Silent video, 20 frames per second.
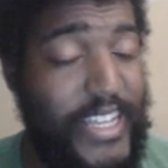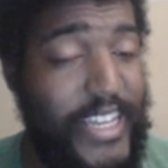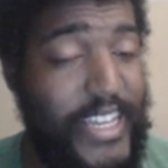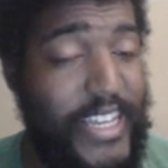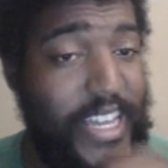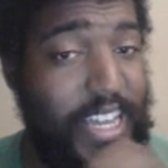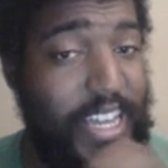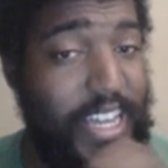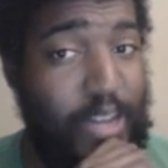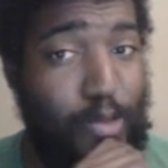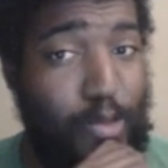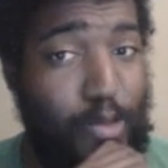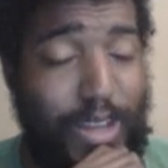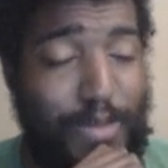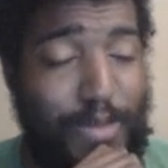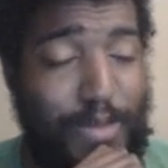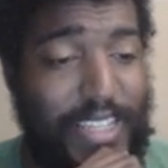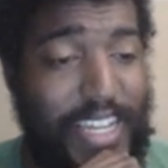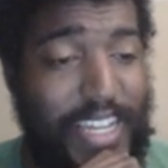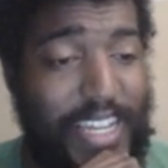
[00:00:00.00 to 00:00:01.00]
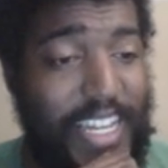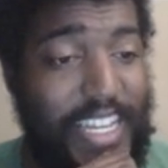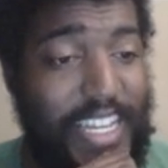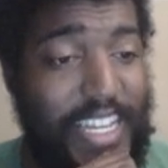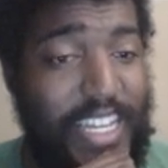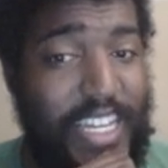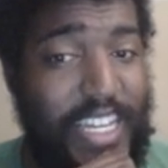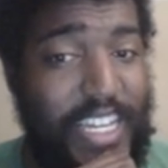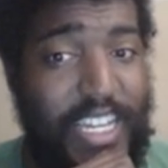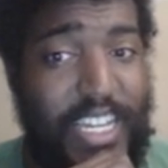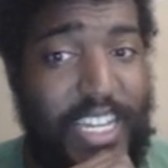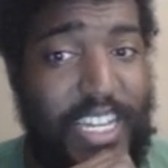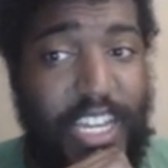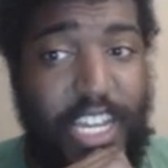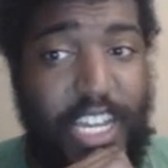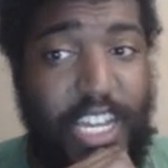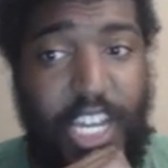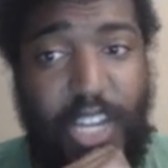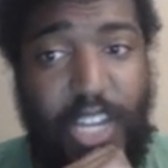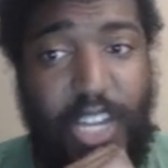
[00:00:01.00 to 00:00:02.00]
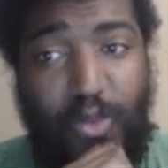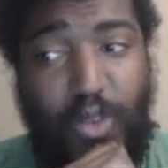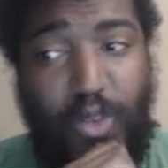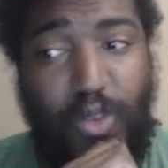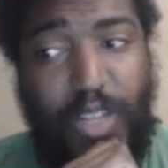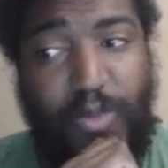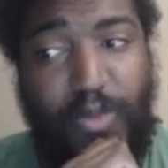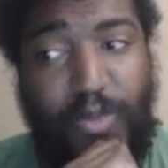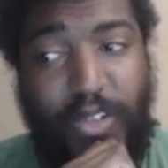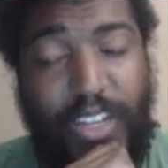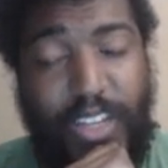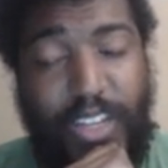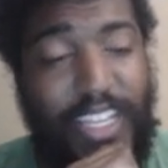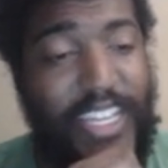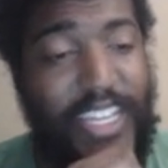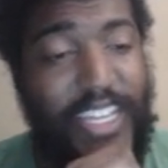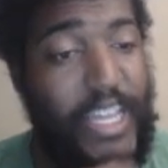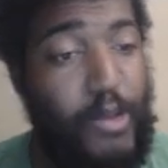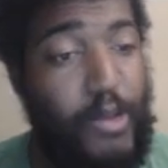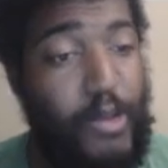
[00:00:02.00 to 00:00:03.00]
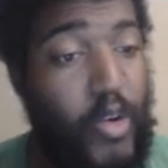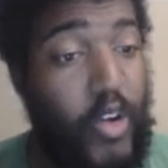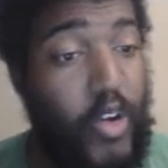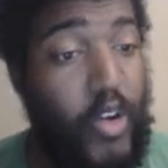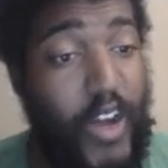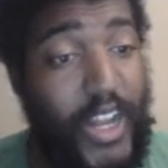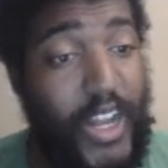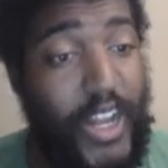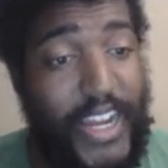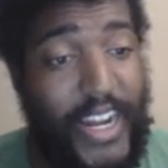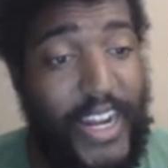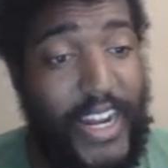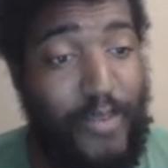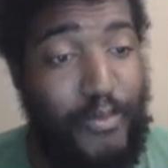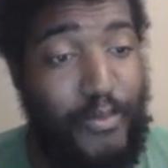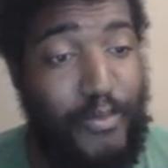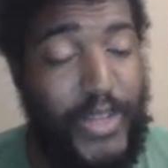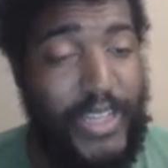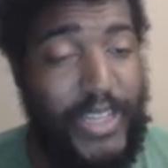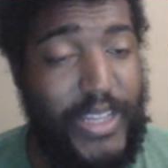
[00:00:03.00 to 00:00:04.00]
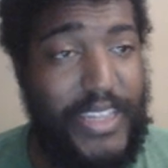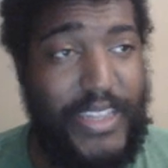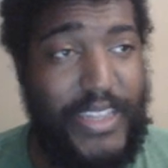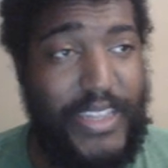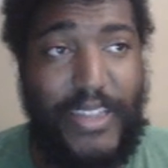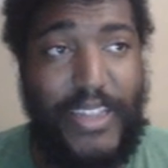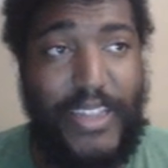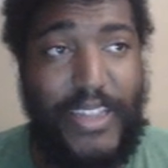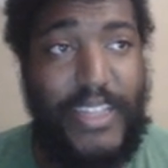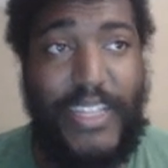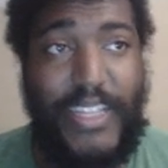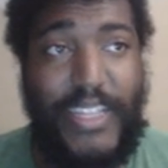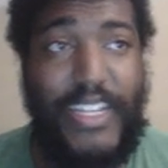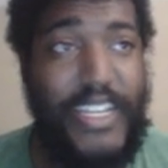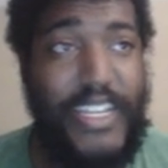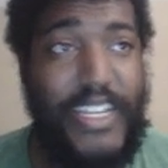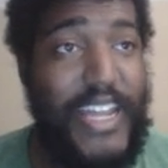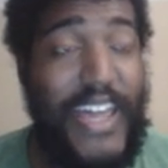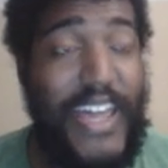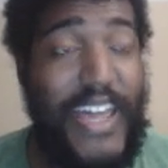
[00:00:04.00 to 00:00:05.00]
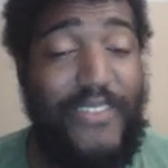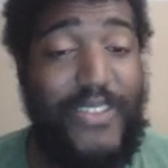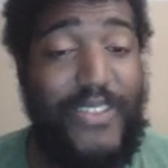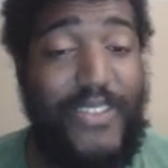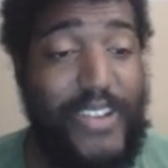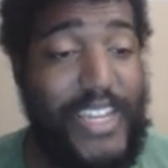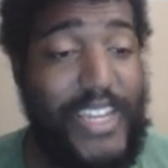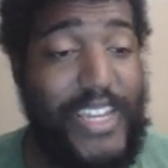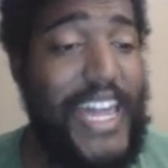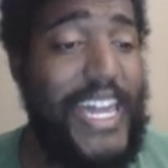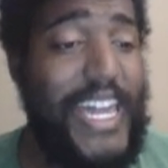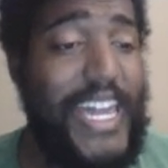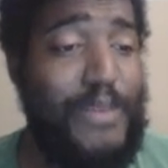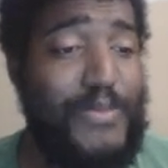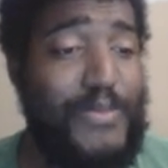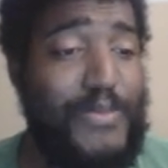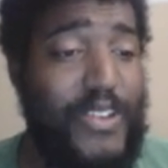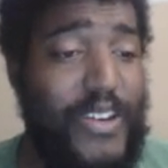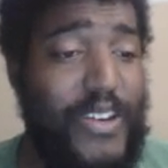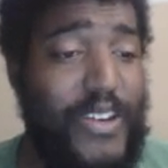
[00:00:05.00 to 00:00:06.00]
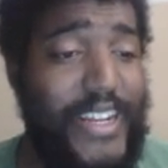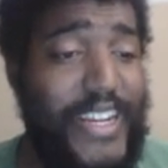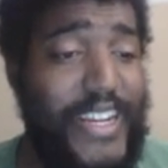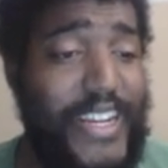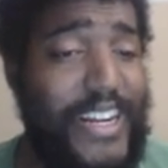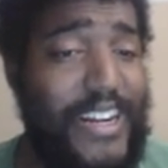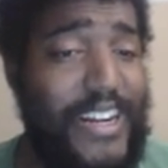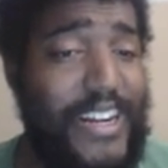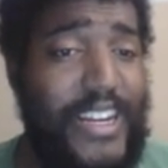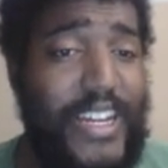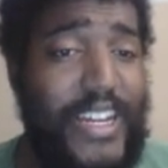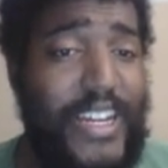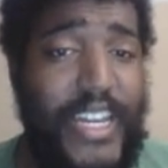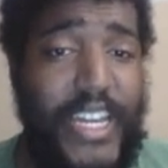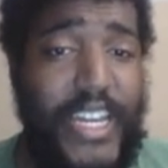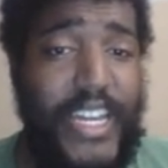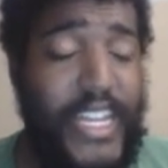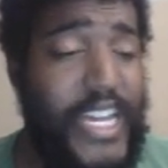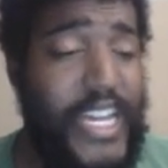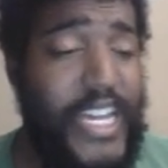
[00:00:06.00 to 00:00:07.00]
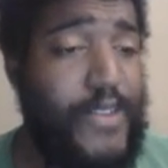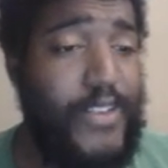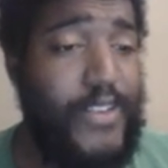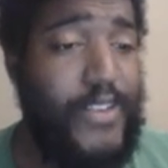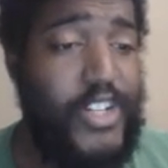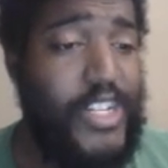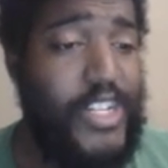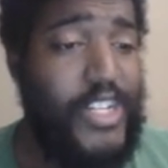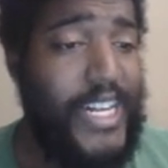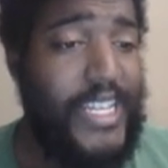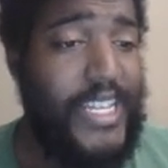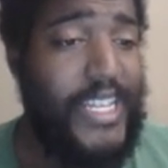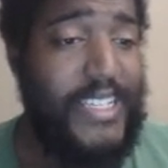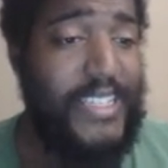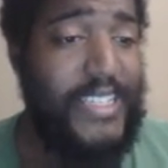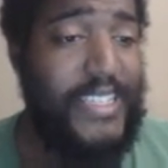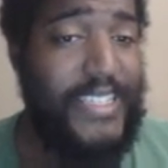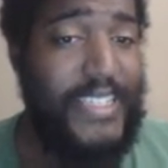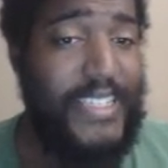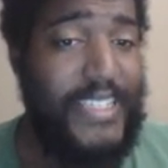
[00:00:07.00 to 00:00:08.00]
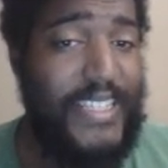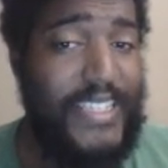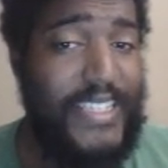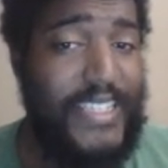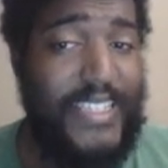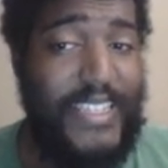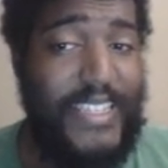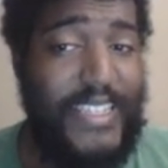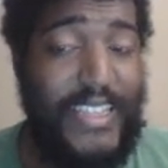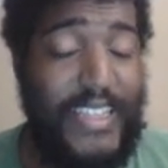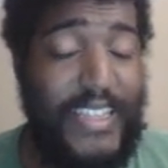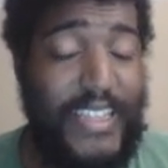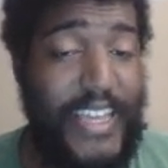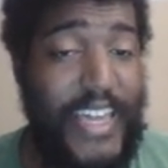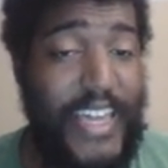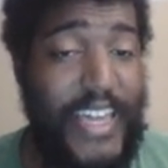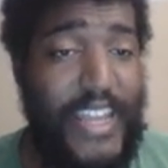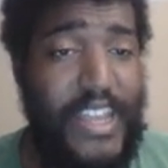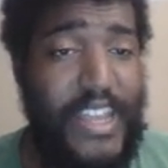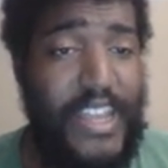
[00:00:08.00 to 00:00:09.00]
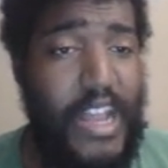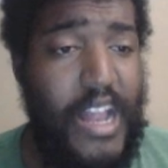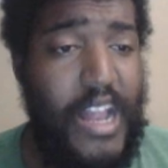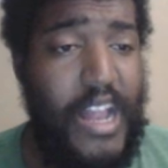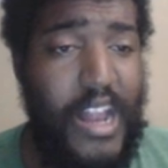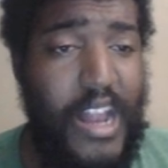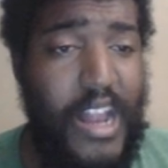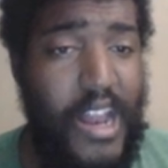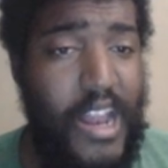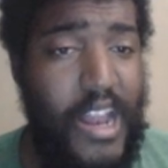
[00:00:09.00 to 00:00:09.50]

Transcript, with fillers: LAA website at one point like they were on there but it didn't have their games on there and I haven't checked since then